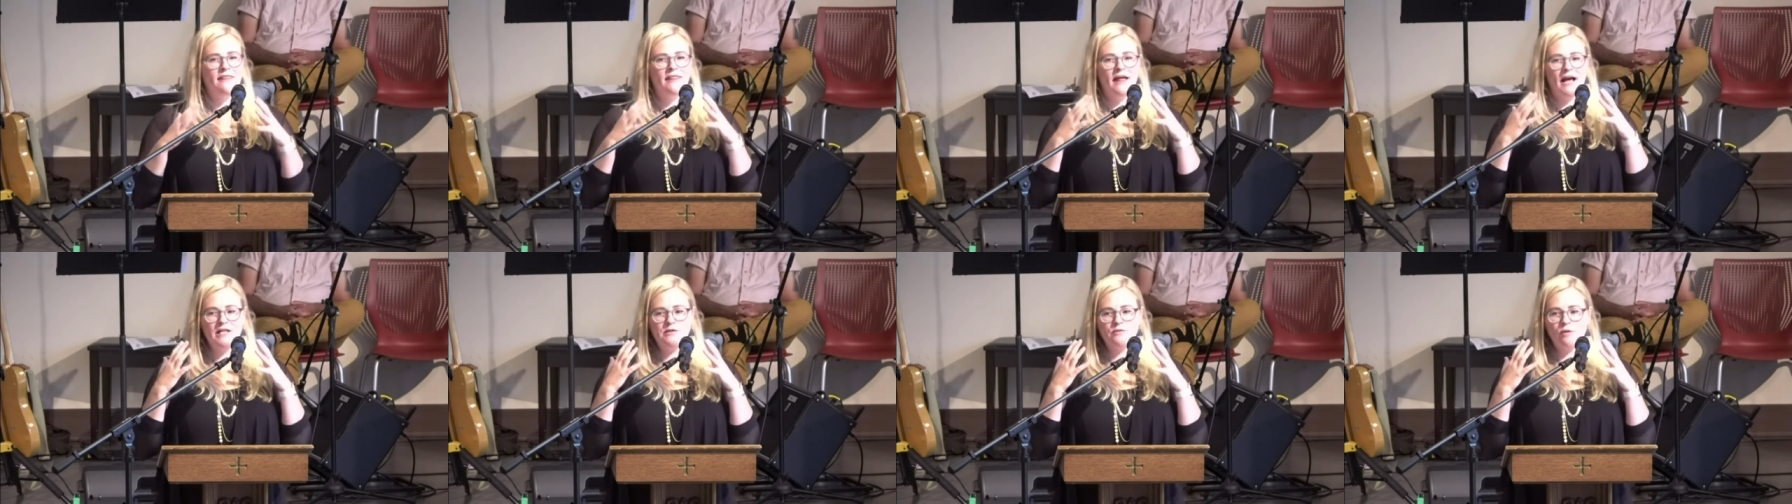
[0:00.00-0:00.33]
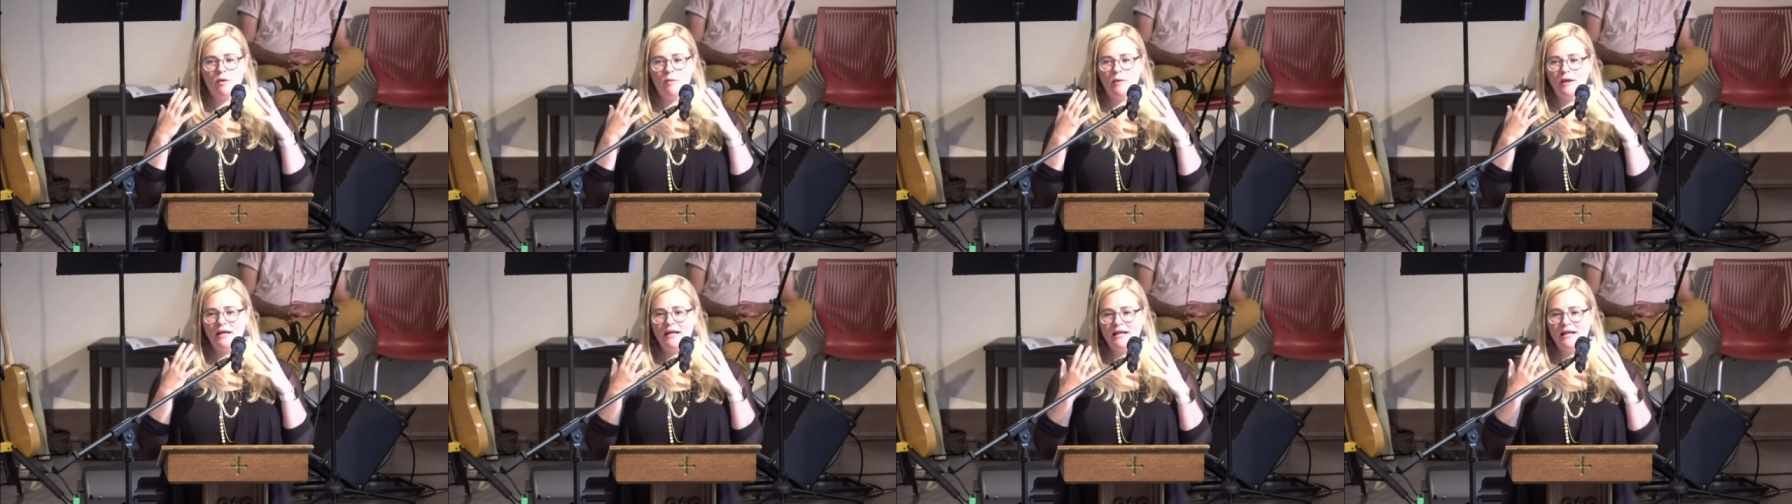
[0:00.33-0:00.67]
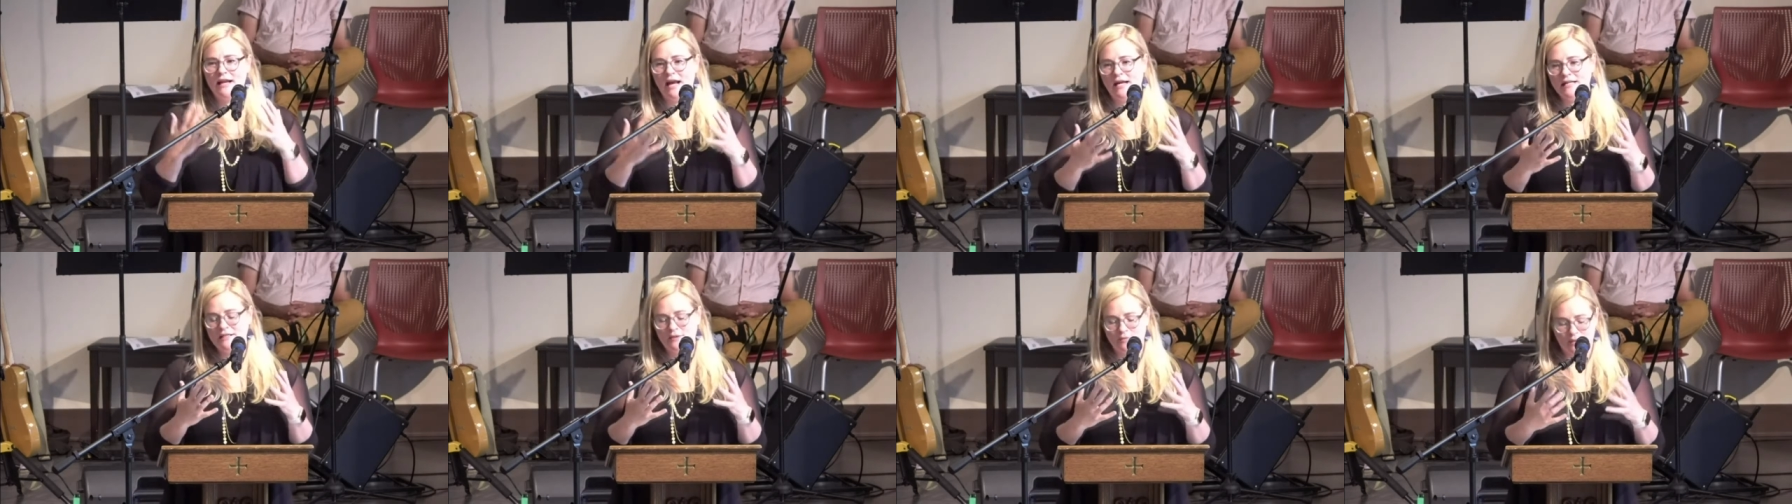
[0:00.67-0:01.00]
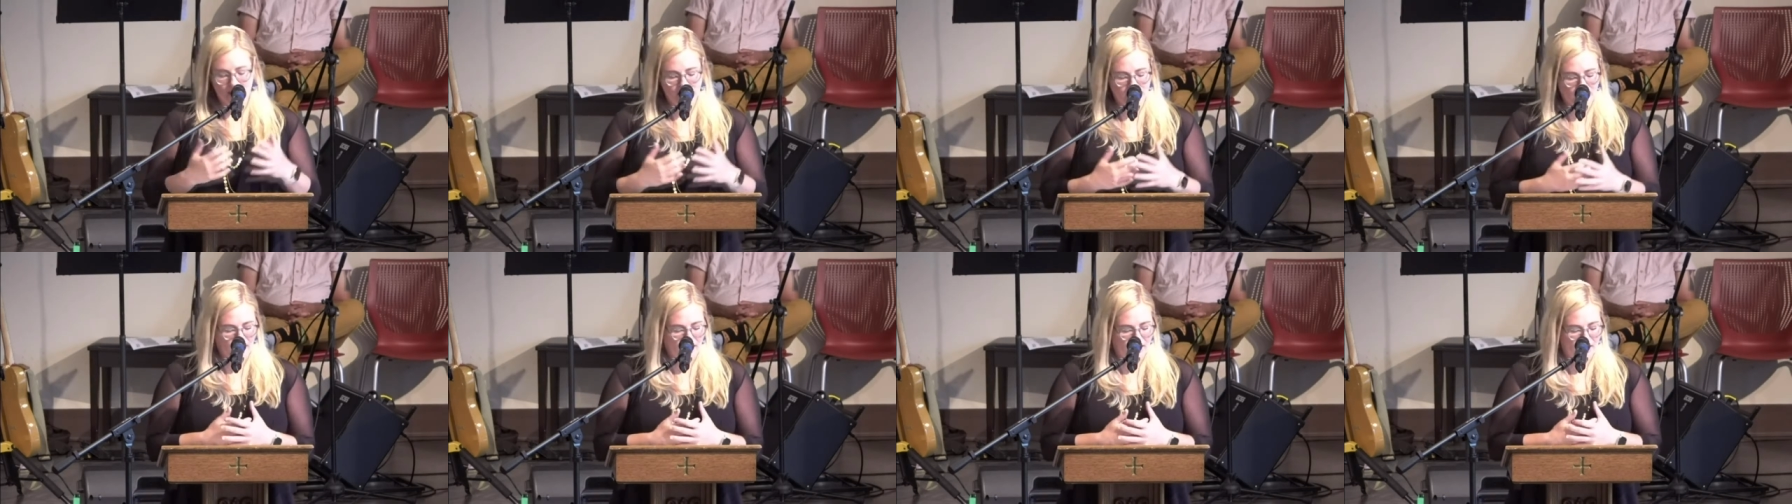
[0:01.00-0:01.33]
That's where we connected
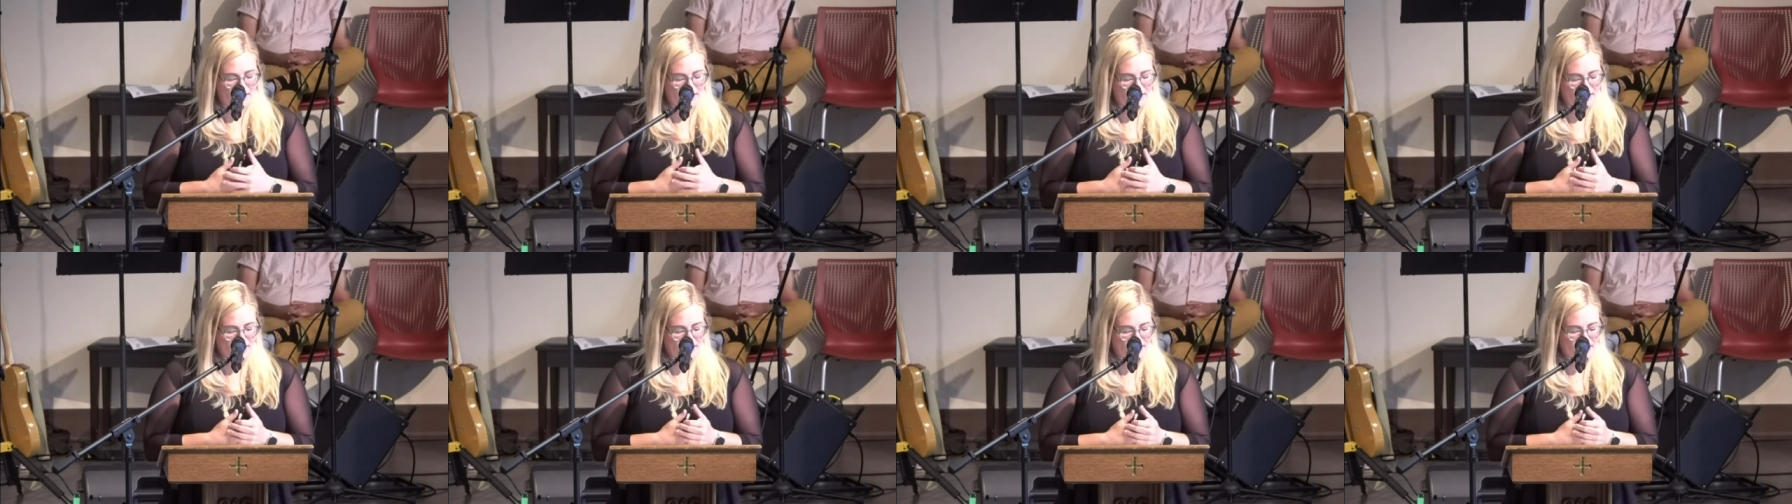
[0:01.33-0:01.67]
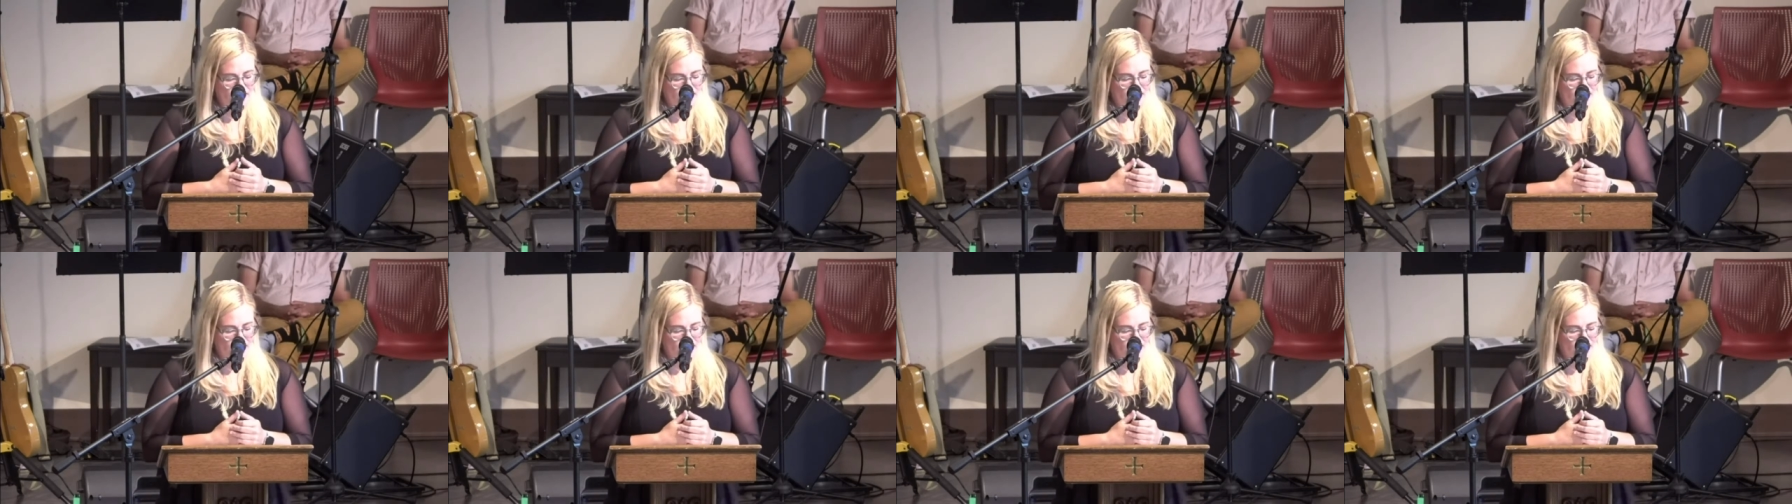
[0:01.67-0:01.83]
with God.